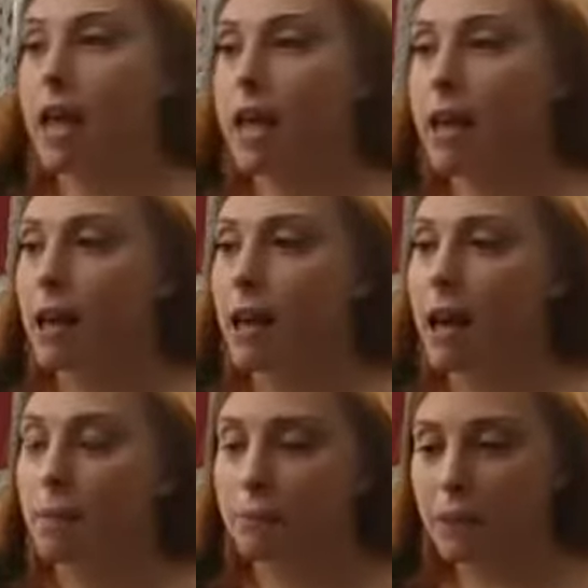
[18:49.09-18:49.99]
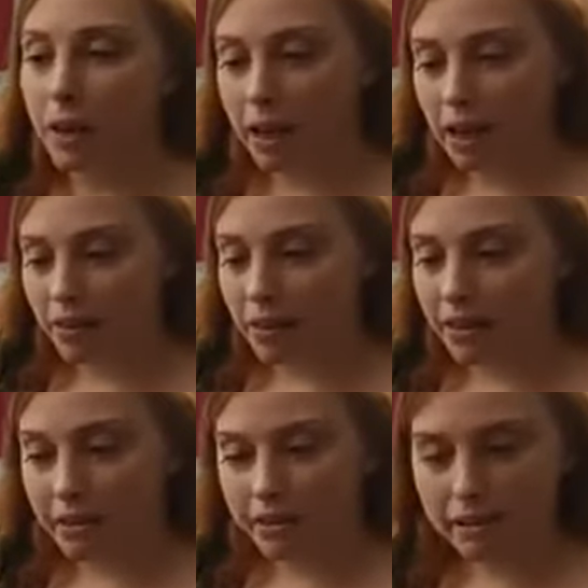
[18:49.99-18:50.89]
I think this is like a
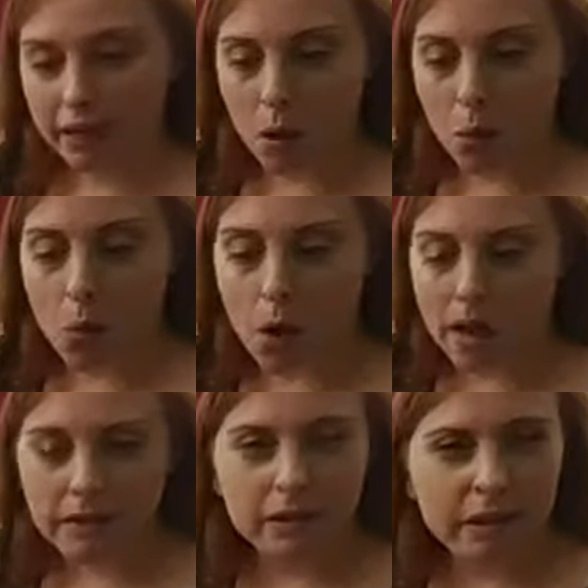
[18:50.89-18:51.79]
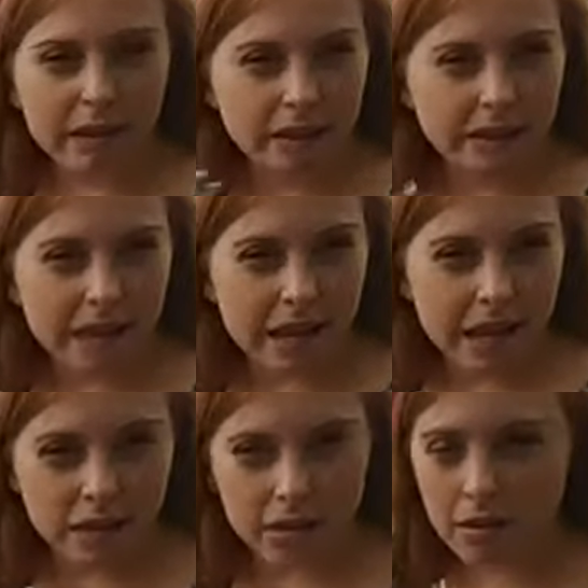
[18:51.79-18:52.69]
1 16th
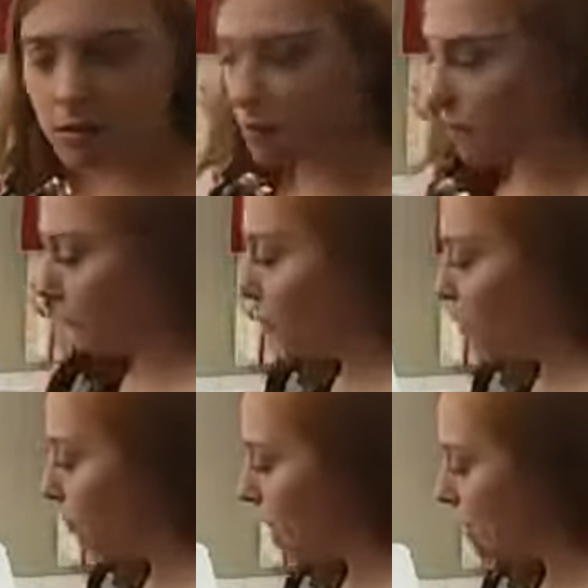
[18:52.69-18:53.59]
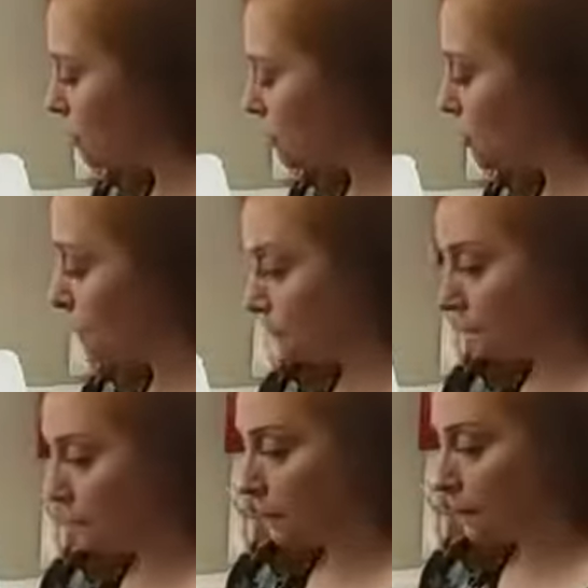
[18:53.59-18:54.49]
hole punch.
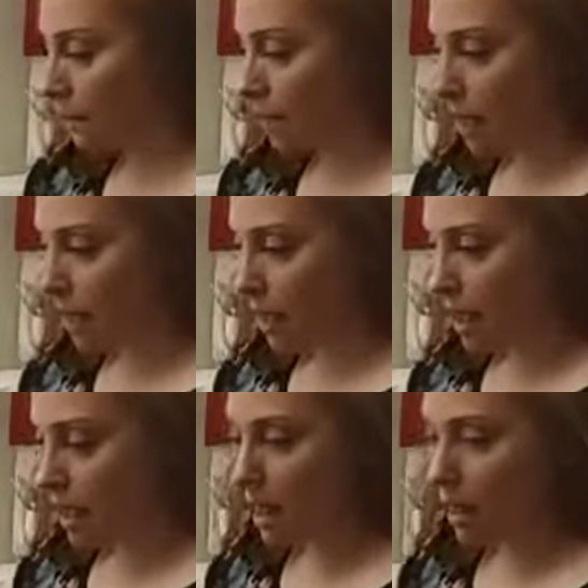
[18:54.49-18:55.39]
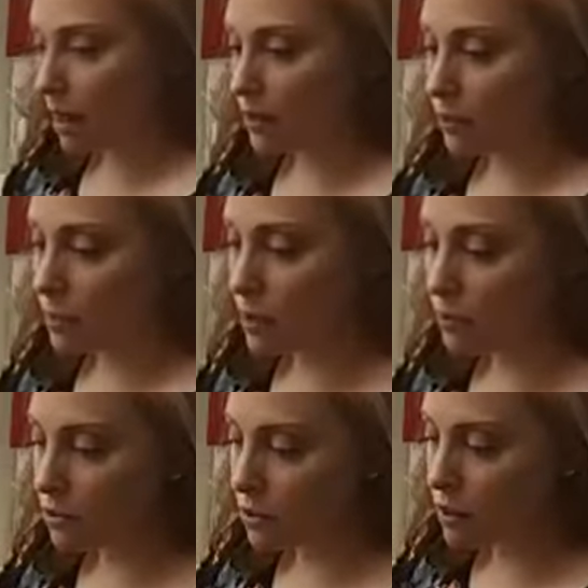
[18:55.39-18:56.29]
And I just punch it in right
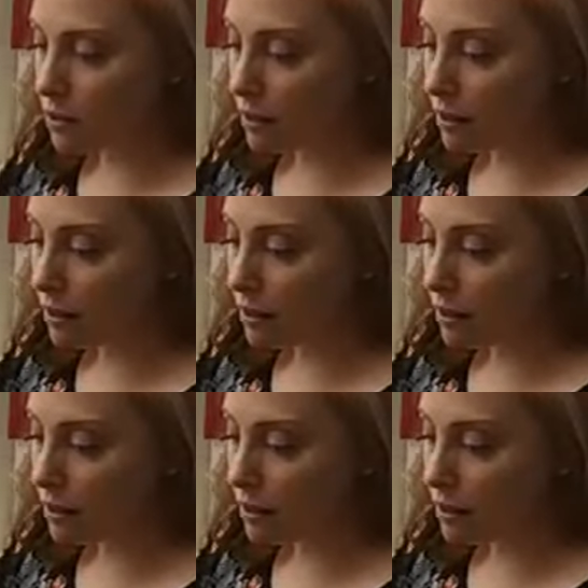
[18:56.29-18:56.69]
there.